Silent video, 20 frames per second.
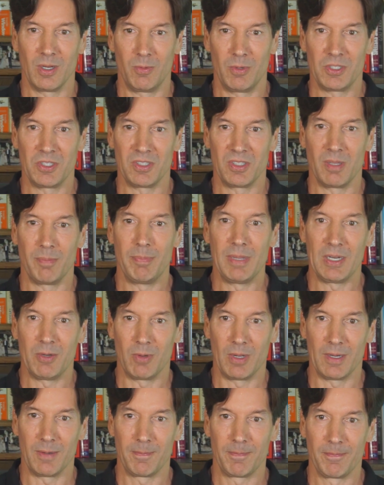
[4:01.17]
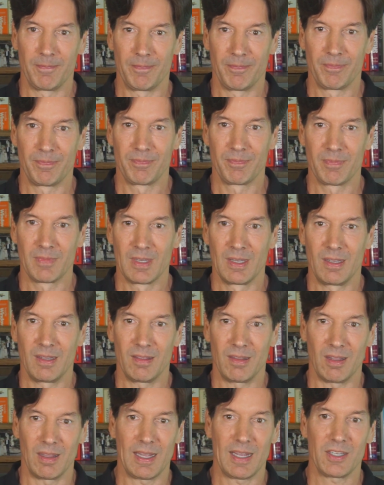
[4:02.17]
which is the big one.
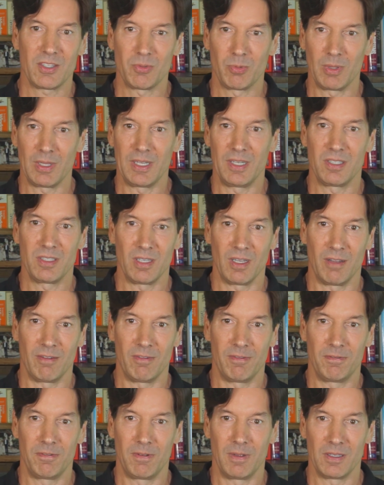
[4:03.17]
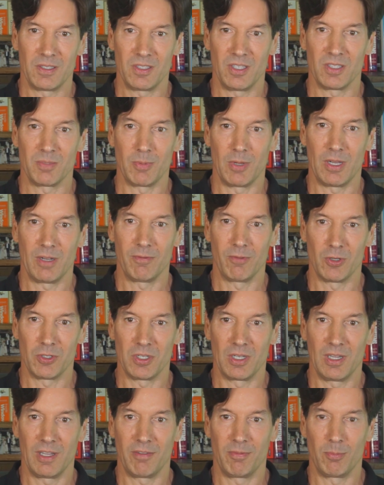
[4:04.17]
The last release of Sysmon
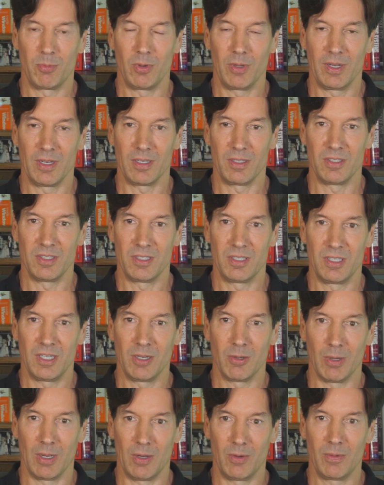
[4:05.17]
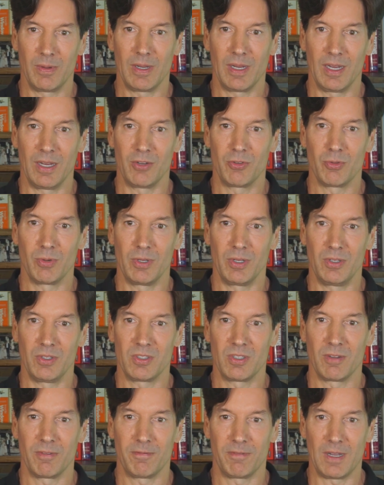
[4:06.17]
version 11.0
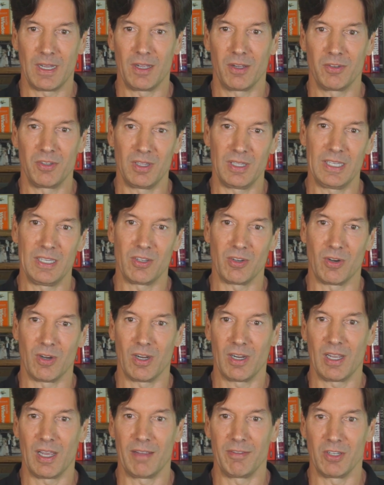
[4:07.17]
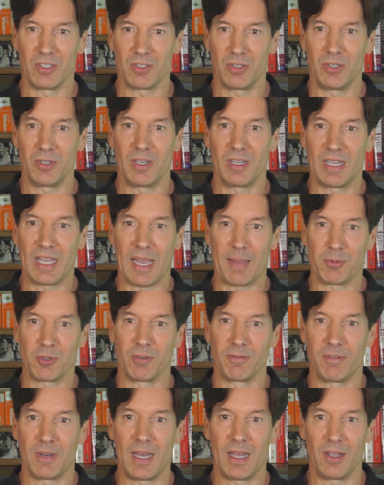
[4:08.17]
introduced file delete archiving, so you could capture
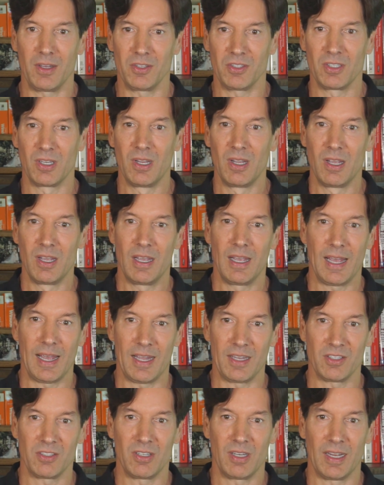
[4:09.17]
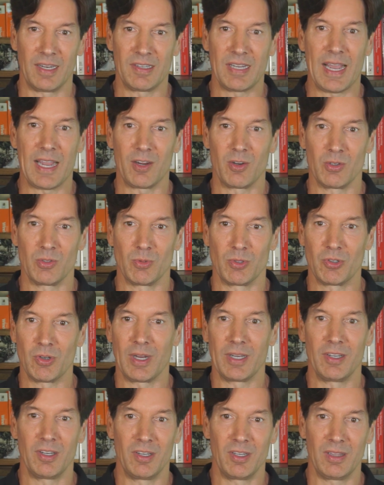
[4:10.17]
files as attackers were
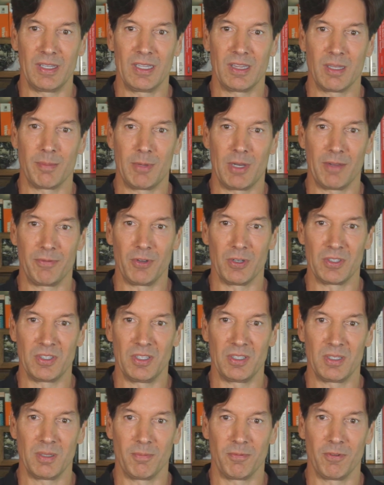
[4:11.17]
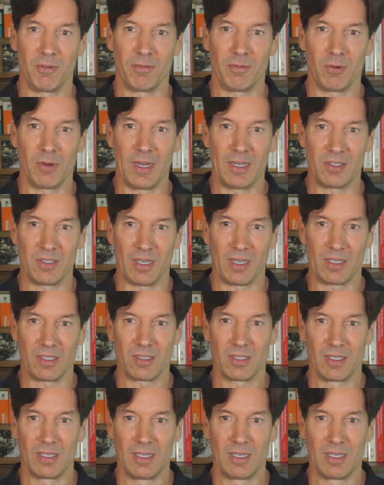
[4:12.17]
trying to delete them off your system for forensics.